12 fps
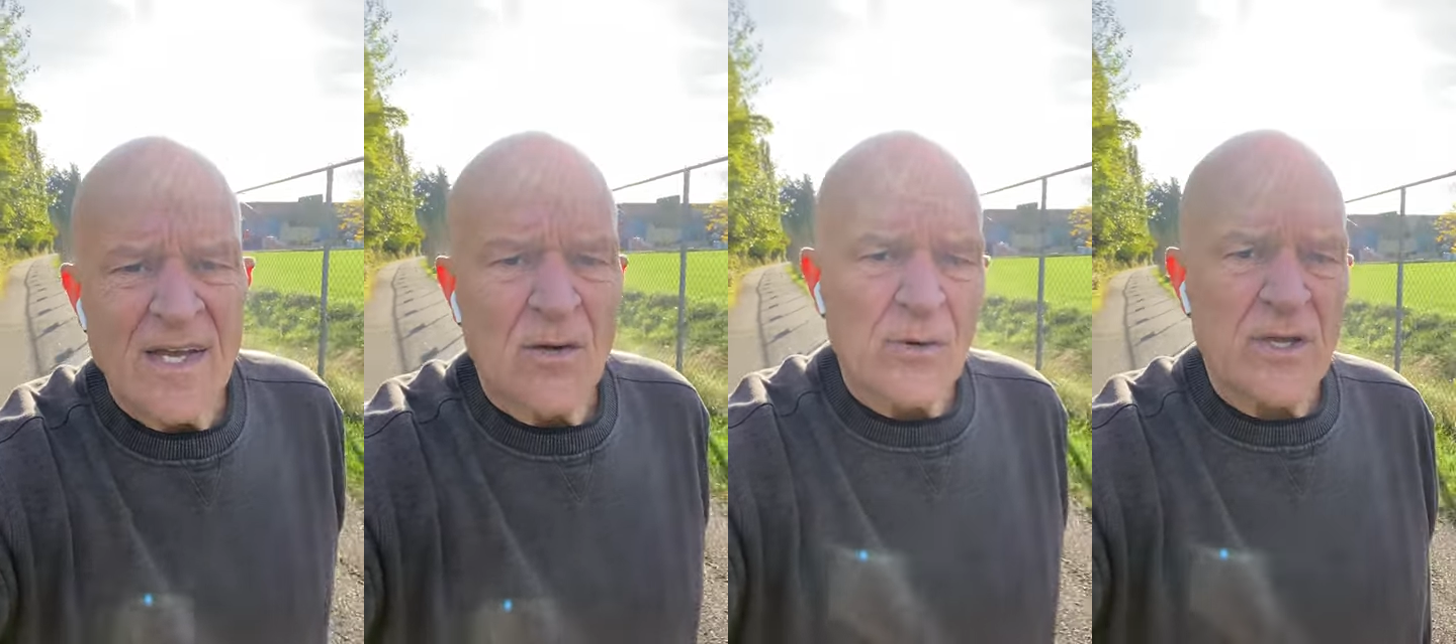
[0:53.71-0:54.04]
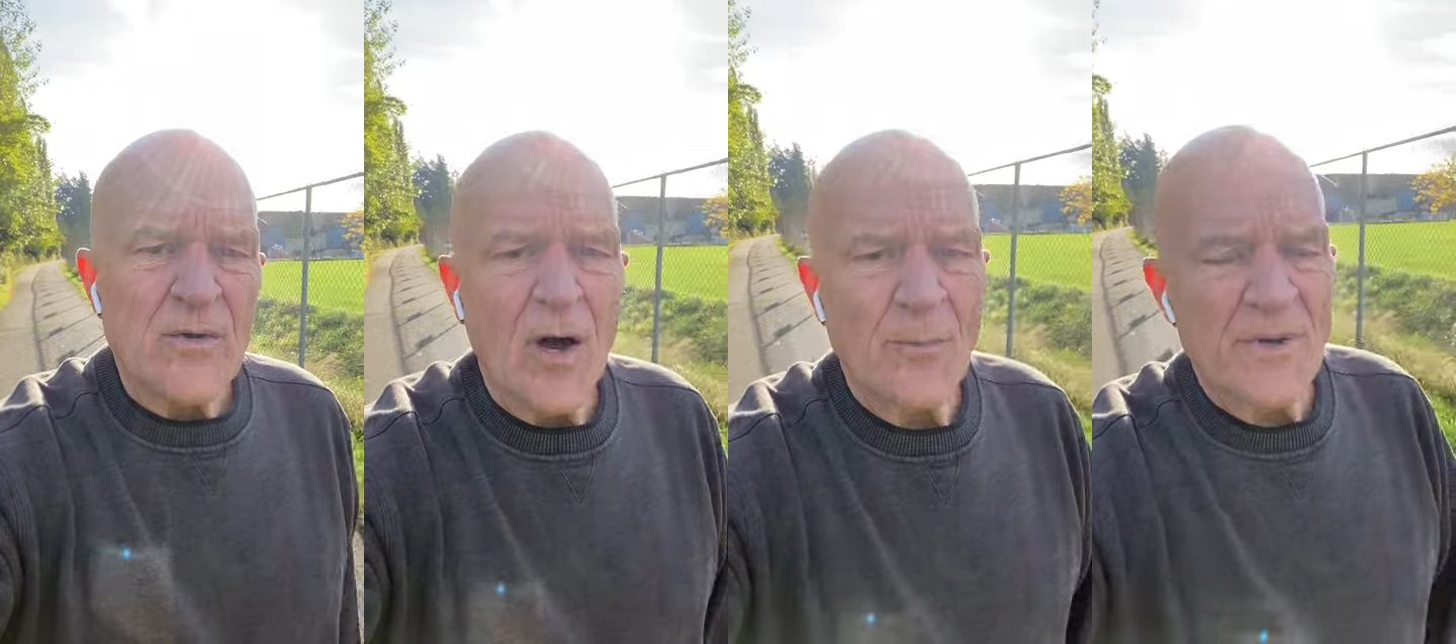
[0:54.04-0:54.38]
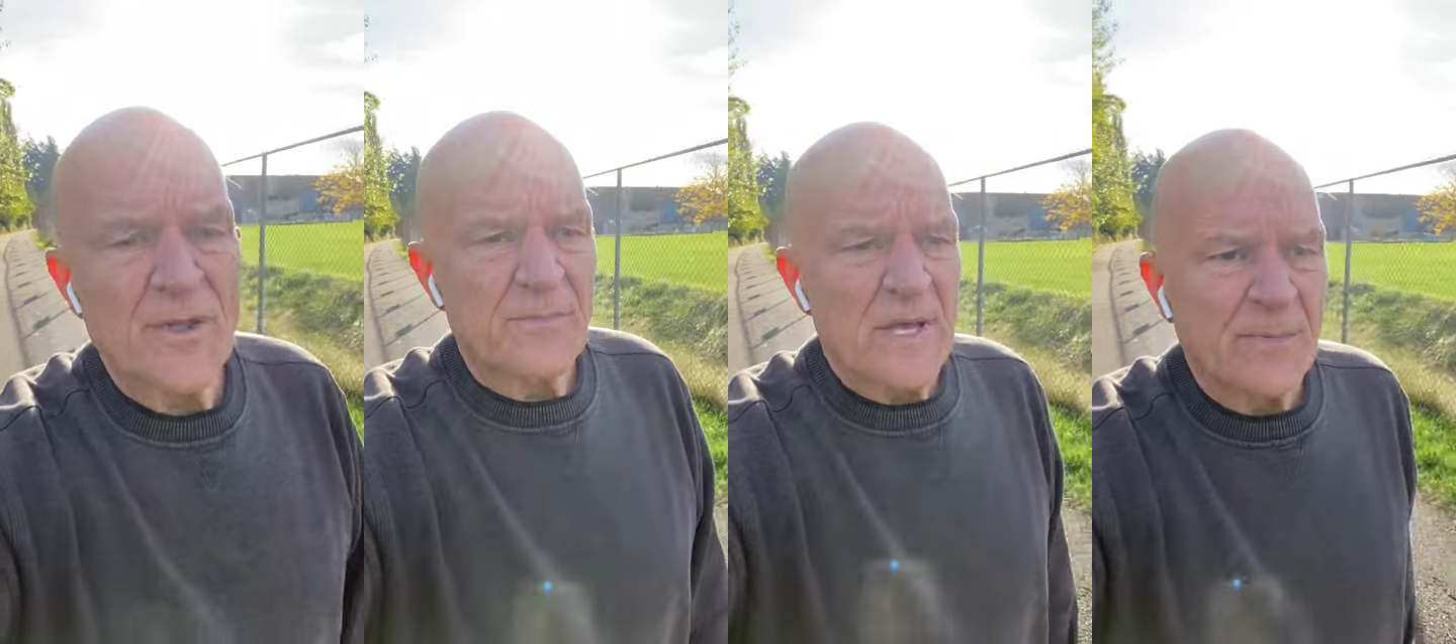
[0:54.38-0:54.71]
When you help
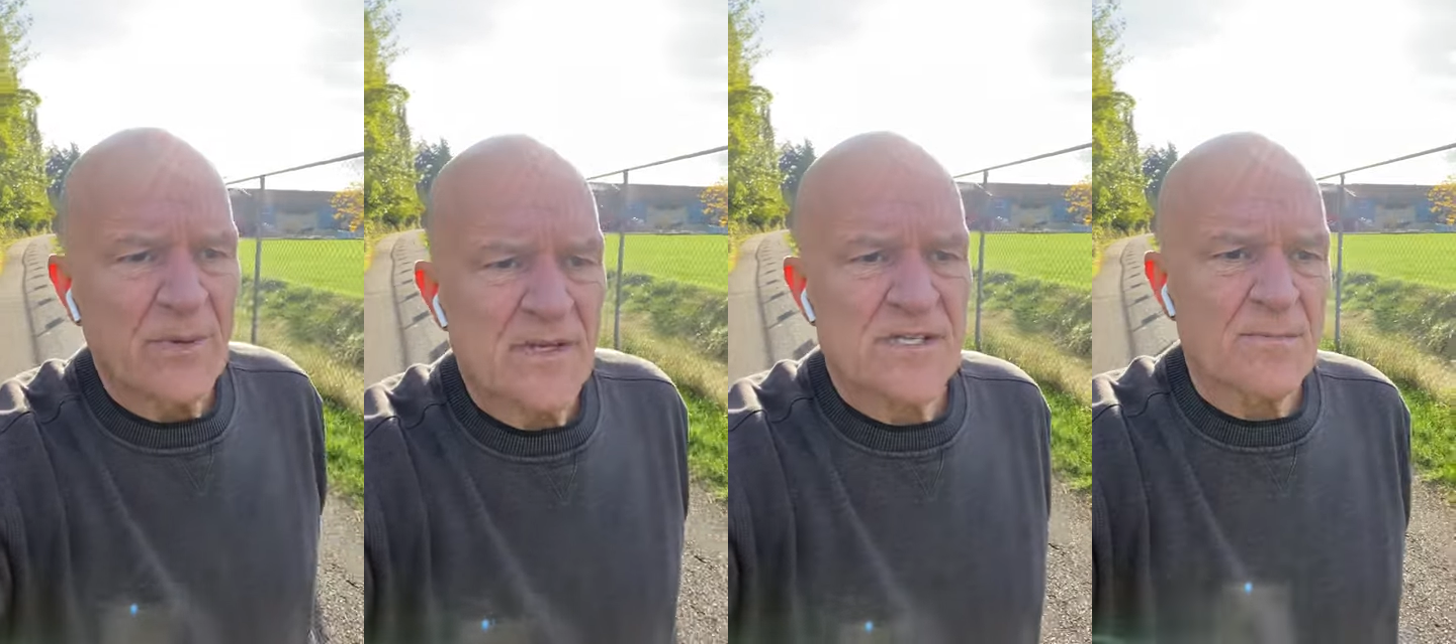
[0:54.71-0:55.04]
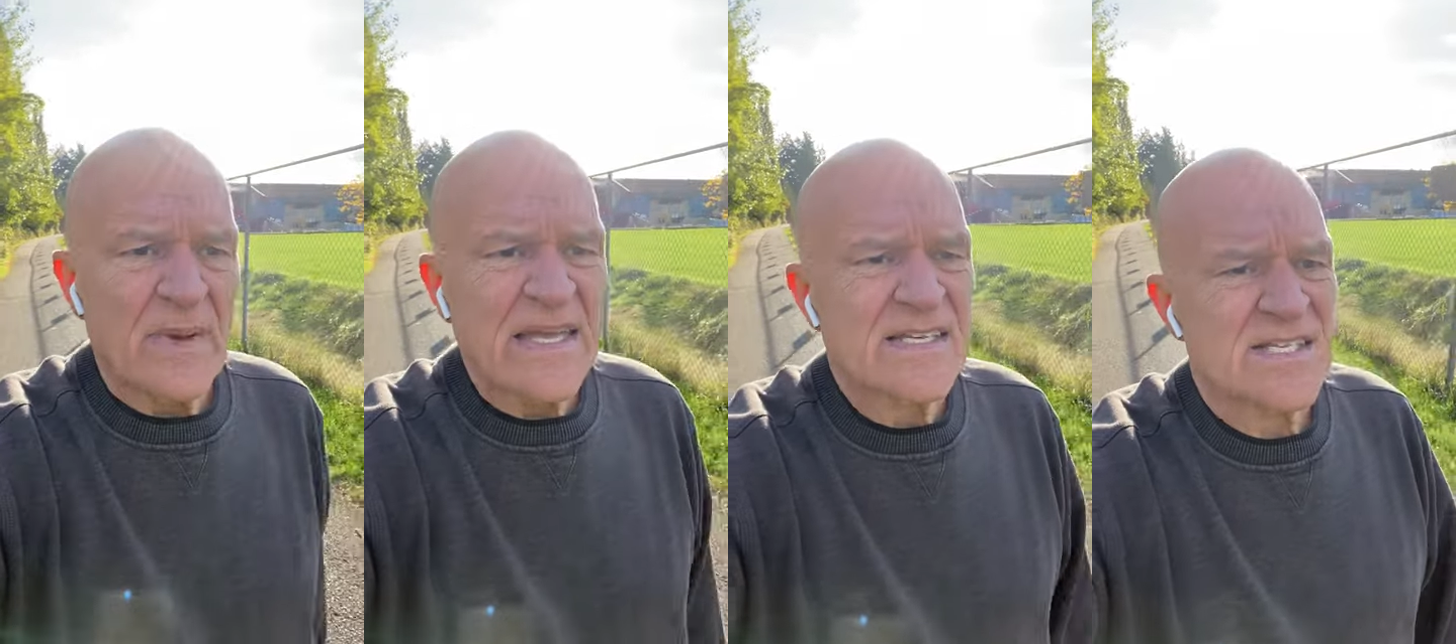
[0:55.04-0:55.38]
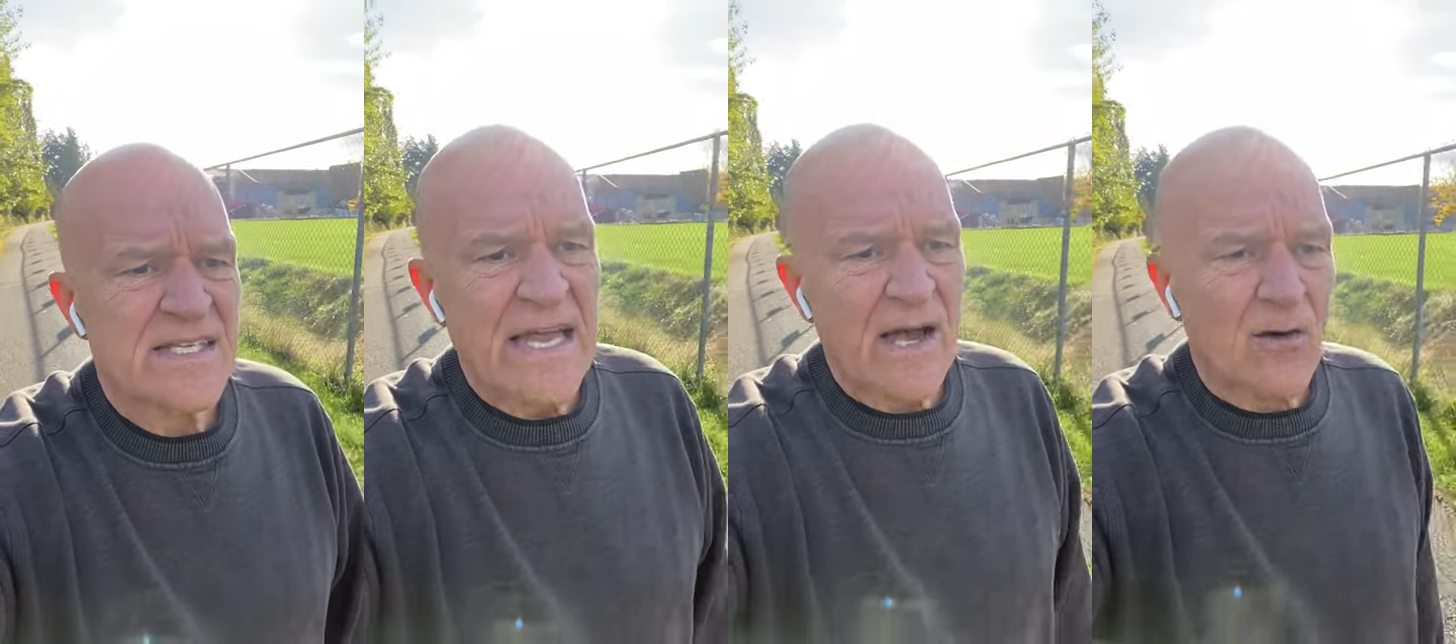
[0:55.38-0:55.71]
other people, it's
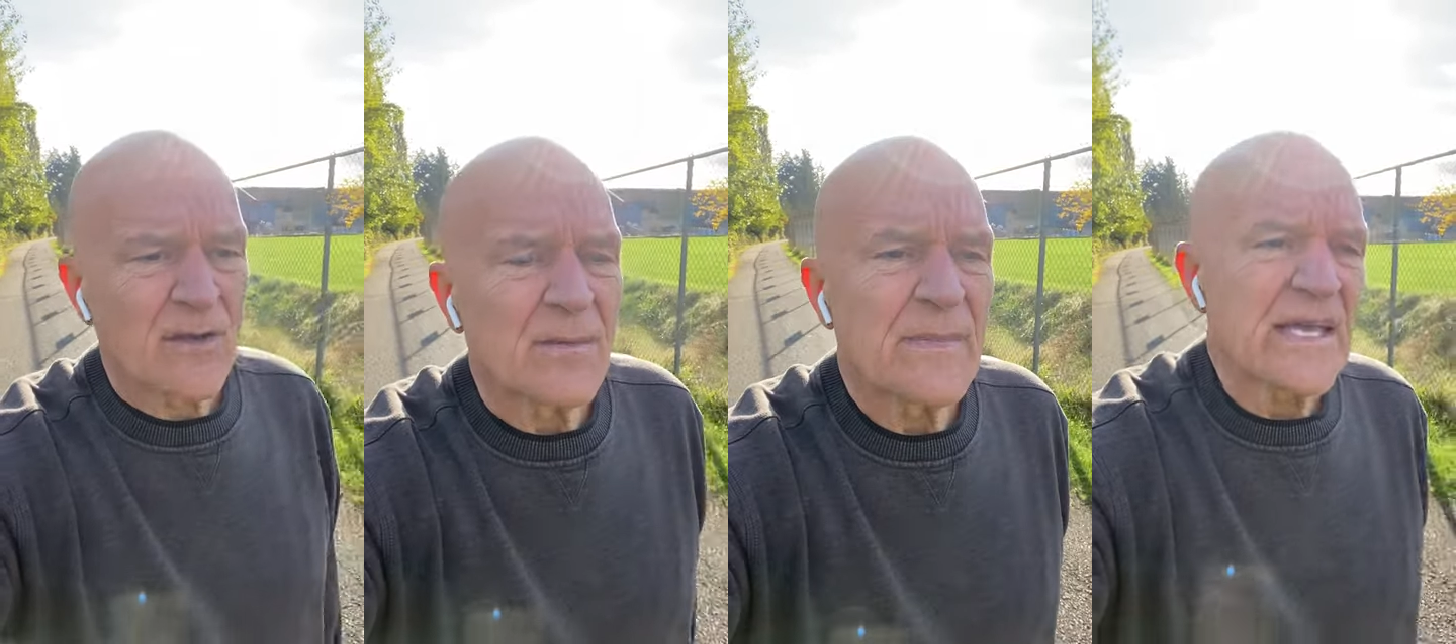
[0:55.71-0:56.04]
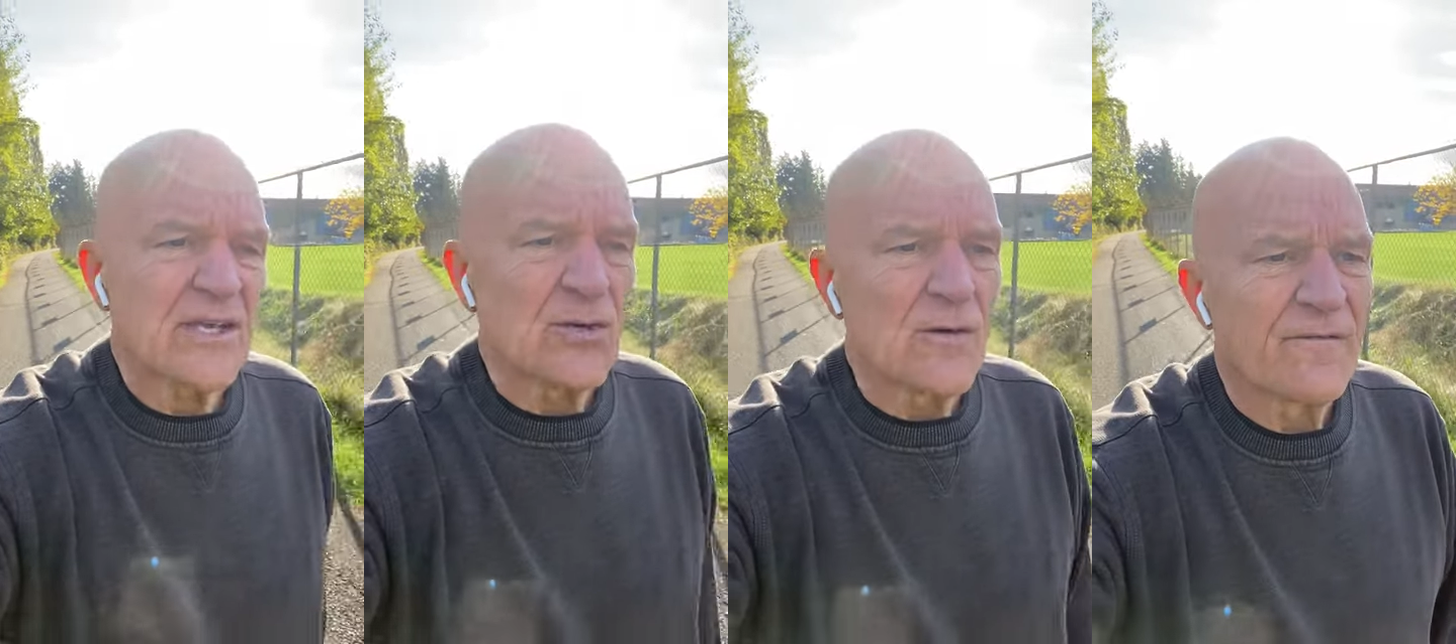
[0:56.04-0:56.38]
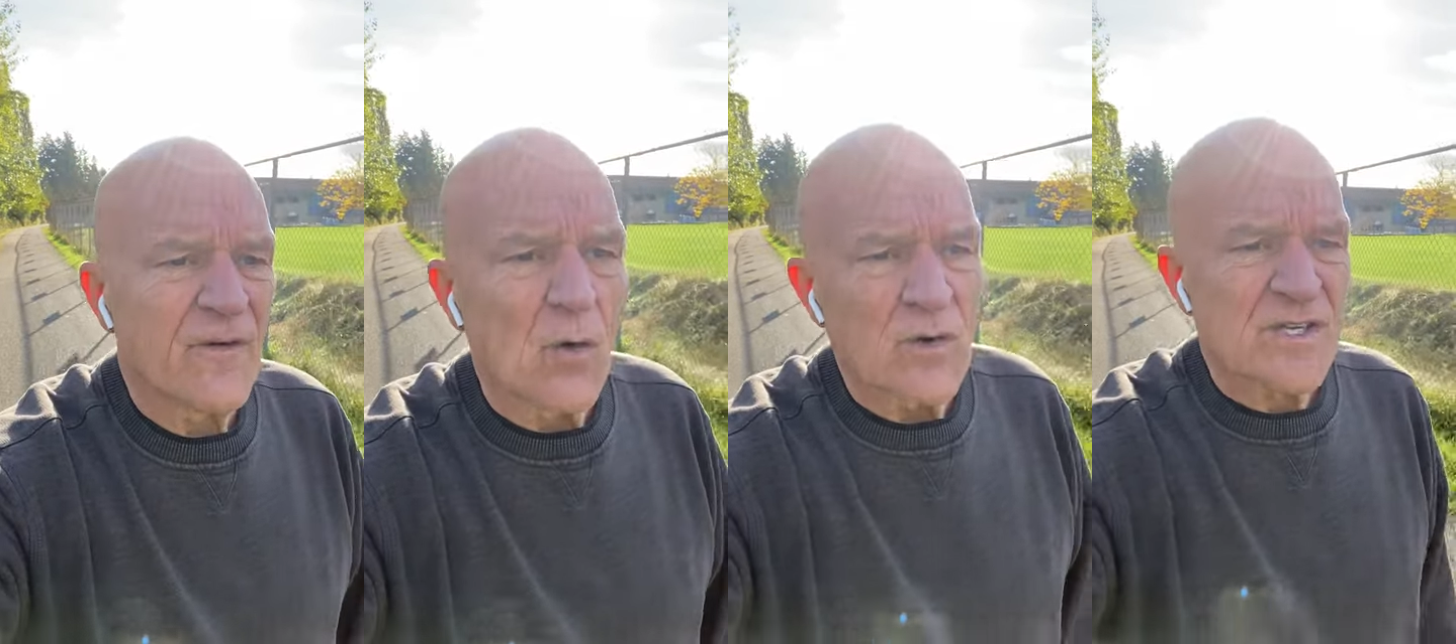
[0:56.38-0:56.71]
amazing how it'll make you
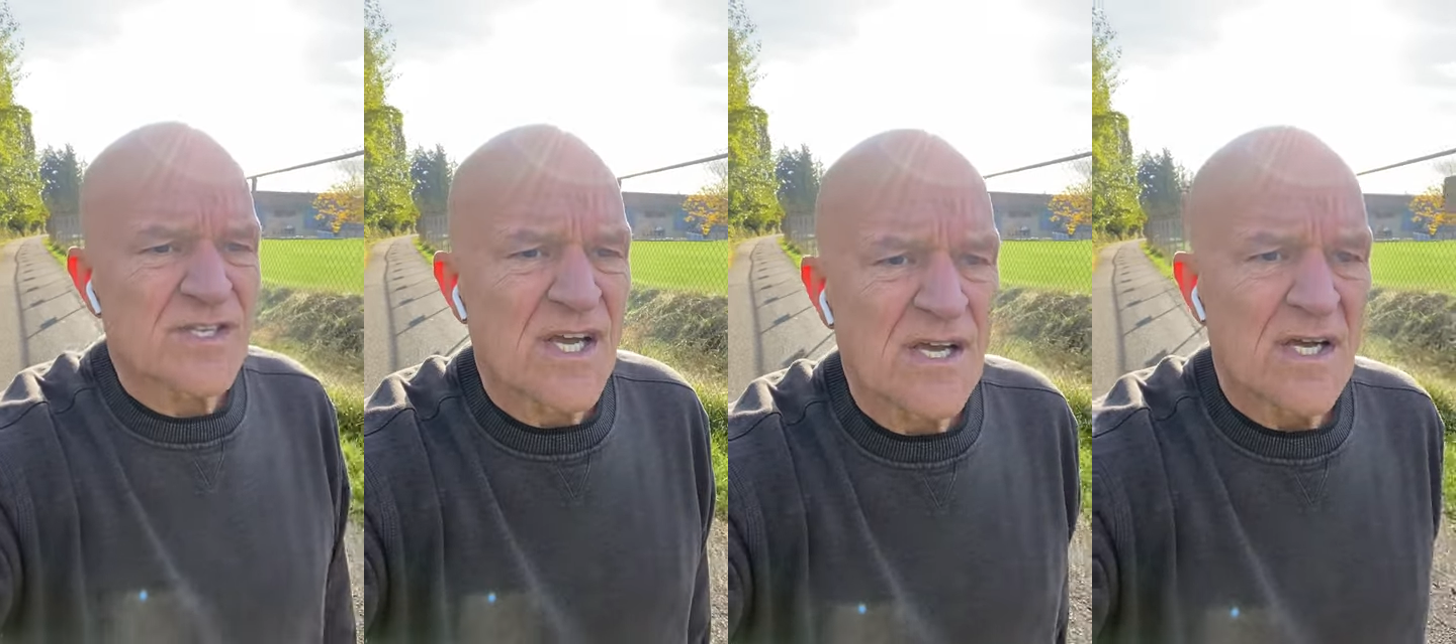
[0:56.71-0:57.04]
focus